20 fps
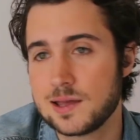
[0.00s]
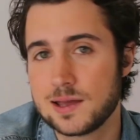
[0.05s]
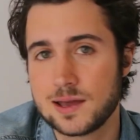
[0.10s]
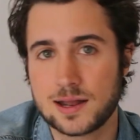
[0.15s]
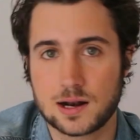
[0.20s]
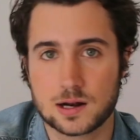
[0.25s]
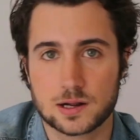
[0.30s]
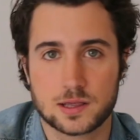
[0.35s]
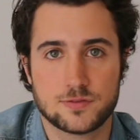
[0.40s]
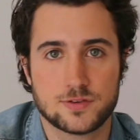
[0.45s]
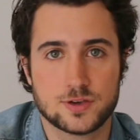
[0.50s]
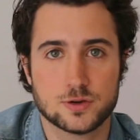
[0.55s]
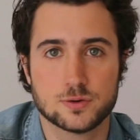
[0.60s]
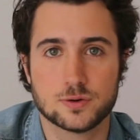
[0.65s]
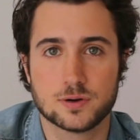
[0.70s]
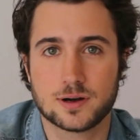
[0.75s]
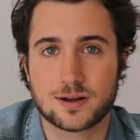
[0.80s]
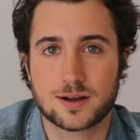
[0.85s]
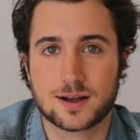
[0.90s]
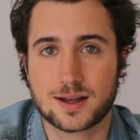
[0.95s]
And I'll give
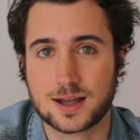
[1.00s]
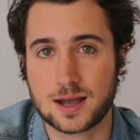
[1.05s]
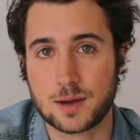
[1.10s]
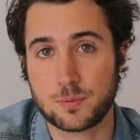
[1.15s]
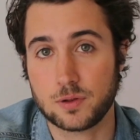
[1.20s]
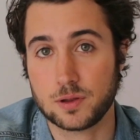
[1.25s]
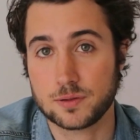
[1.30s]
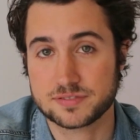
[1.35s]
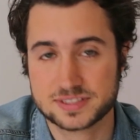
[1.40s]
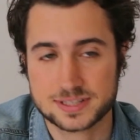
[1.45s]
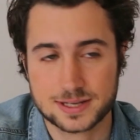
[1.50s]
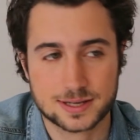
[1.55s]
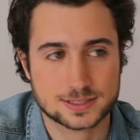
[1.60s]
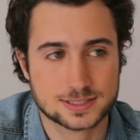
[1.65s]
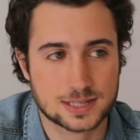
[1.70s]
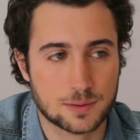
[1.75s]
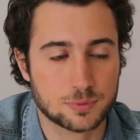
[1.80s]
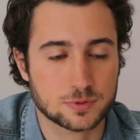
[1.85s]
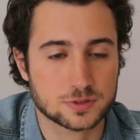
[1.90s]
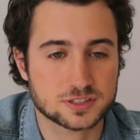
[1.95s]
you a couple of
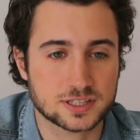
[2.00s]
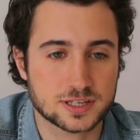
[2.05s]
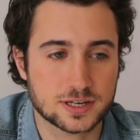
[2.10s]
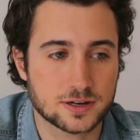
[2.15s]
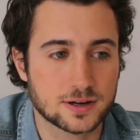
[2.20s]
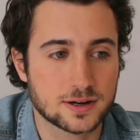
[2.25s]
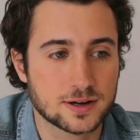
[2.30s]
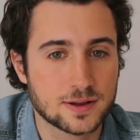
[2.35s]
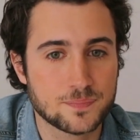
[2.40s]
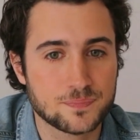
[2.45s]
examples here.